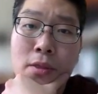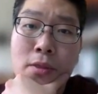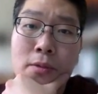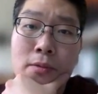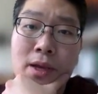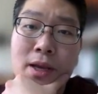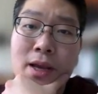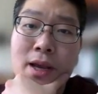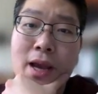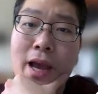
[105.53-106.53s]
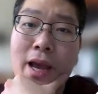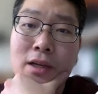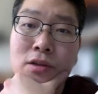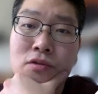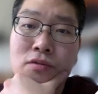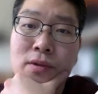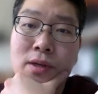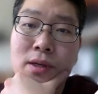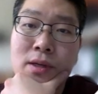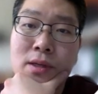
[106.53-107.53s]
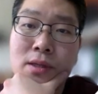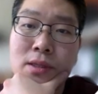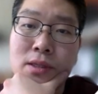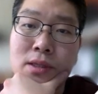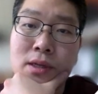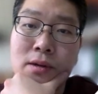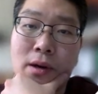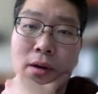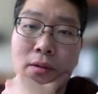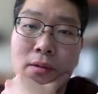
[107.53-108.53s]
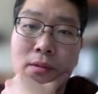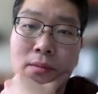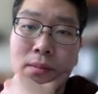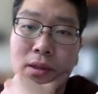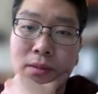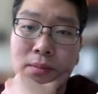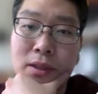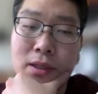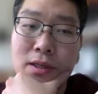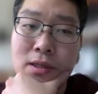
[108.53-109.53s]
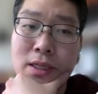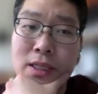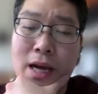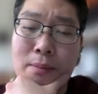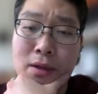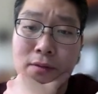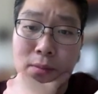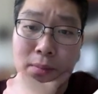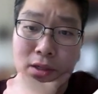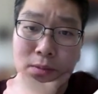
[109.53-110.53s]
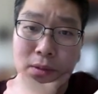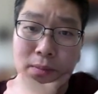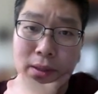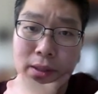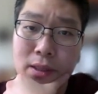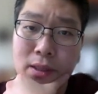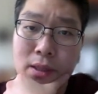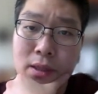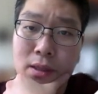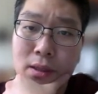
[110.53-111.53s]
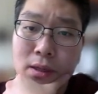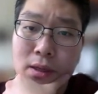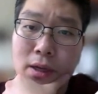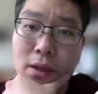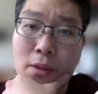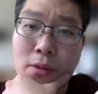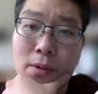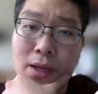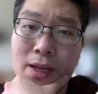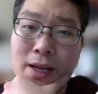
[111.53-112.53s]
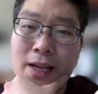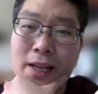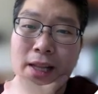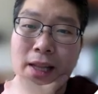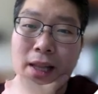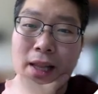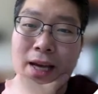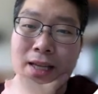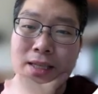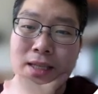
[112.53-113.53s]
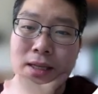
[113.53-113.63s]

3 extra 0 multiplication is happening for parts per billion, and 3 less,